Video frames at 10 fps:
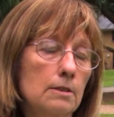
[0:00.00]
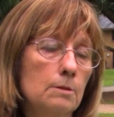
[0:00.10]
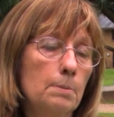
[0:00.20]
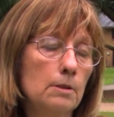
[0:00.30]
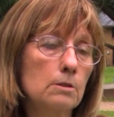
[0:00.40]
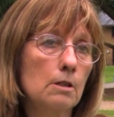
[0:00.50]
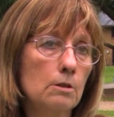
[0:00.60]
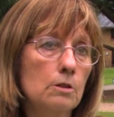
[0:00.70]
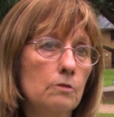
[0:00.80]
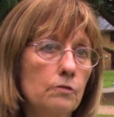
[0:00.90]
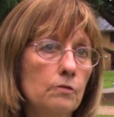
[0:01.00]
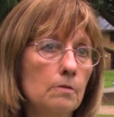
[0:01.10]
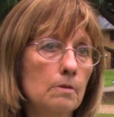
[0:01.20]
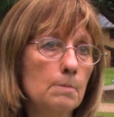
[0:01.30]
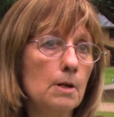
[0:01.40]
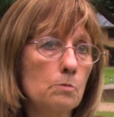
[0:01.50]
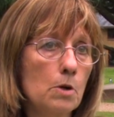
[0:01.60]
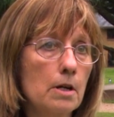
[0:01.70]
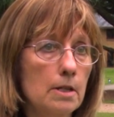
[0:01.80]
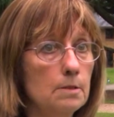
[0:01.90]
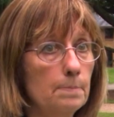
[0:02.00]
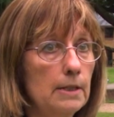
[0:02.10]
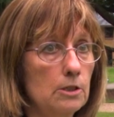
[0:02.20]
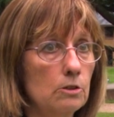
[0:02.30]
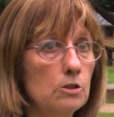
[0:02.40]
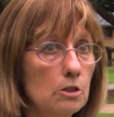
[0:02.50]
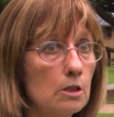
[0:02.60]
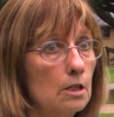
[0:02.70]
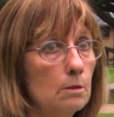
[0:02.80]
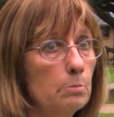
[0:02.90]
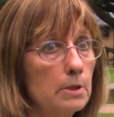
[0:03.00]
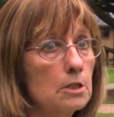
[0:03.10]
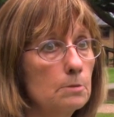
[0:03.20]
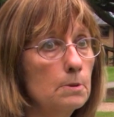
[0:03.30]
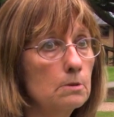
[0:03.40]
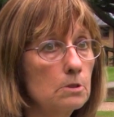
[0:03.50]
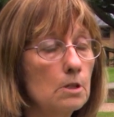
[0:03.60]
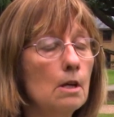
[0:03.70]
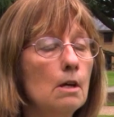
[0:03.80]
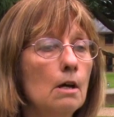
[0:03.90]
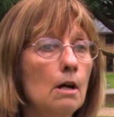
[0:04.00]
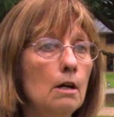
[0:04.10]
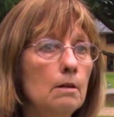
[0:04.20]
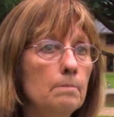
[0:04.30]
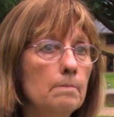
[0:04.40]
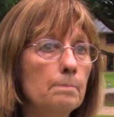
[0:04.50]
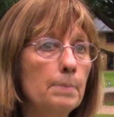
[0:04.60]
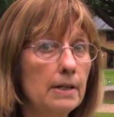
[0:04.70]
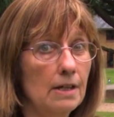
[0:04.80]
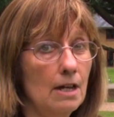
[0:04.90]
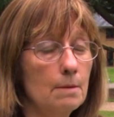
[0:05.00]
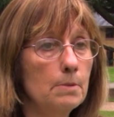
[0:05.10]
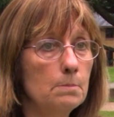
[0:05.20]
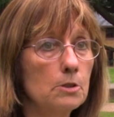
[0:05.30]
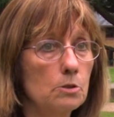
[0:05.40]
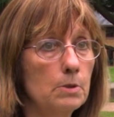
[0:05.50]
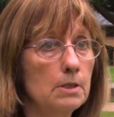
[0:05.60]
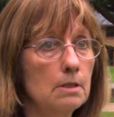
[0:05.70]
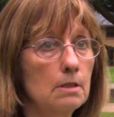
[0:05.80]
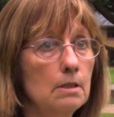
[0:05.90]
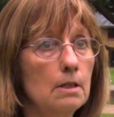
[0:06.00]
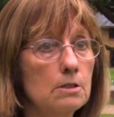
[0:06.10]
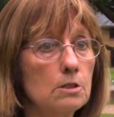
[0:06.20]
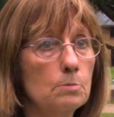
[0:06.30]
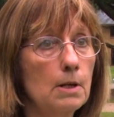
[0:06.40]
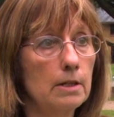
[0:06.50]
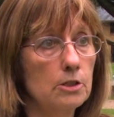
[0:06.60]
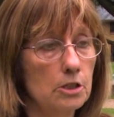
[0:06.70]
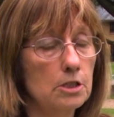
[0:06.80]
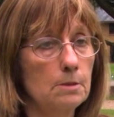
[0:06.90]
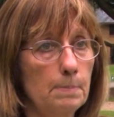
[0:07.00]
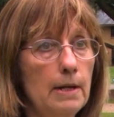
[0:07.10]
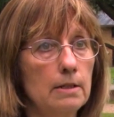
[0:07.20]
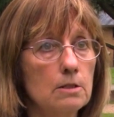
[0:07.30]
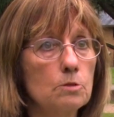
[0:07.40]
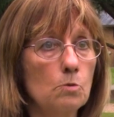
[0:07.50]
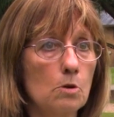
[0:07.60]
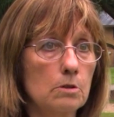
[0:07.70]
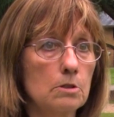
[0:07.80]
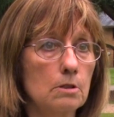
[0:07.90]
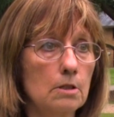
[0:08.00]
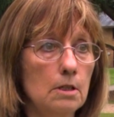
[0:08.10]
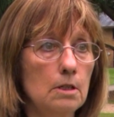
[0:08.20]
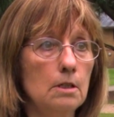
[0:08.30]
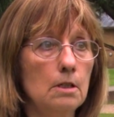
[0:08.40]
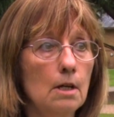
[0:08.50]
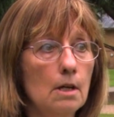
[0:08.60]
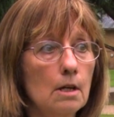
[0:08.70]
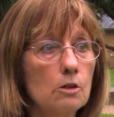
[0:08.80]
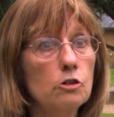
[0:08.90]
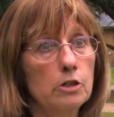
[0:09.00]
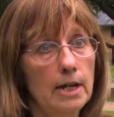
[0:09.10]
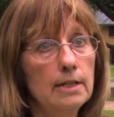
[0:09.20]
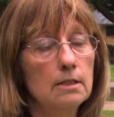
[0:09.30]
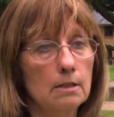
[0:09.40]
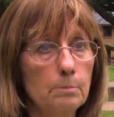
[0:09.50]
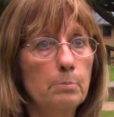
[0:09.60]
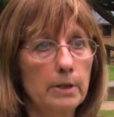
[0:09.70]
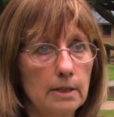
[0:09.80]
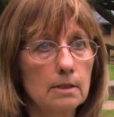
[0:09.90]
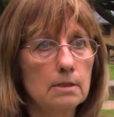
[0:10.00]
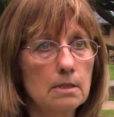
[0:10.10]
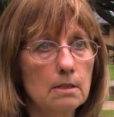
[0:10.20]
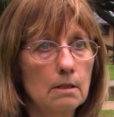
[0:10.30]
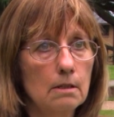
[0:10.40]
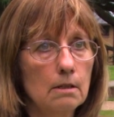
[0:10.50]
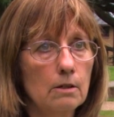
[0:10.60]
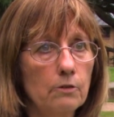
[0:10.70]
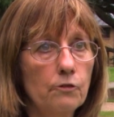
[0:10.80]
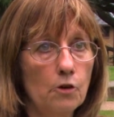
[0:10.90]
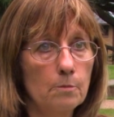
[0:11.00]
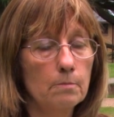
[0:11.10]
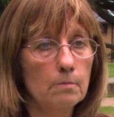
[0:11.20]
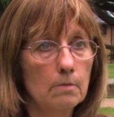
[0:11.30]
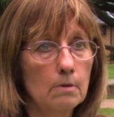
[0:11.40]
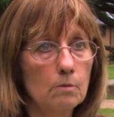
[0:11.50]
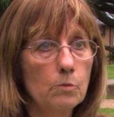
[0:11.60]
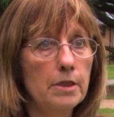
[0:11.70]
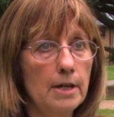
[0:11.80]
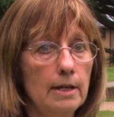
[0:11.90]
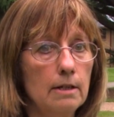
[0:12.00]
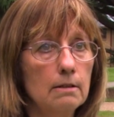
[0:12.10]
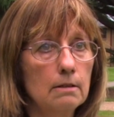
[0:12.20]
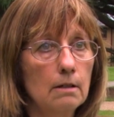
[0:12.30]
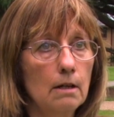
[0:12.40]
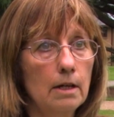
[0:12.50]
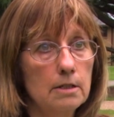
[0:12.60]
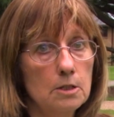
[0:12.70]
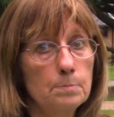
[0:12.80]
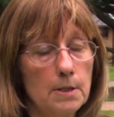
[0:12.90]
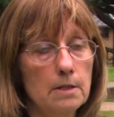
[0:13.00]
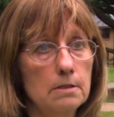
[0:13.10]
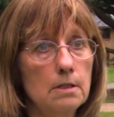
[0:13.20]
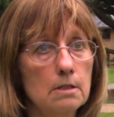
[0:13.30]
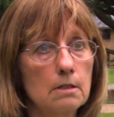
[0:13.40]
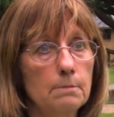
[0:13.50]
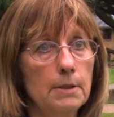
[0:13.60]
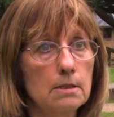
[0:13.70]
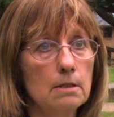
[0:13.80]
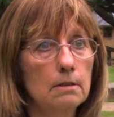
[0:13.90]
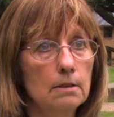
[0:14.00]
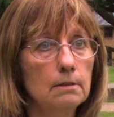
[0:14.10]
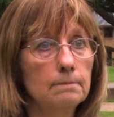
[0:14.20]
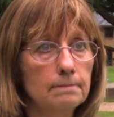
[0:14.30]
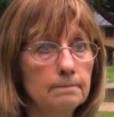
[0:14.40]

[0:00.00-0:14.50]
I suppose a lot of my work is based on Jungian principles, but it can be much wider than that as well. It just depends what the creator brings from within and is birthed into the mandala.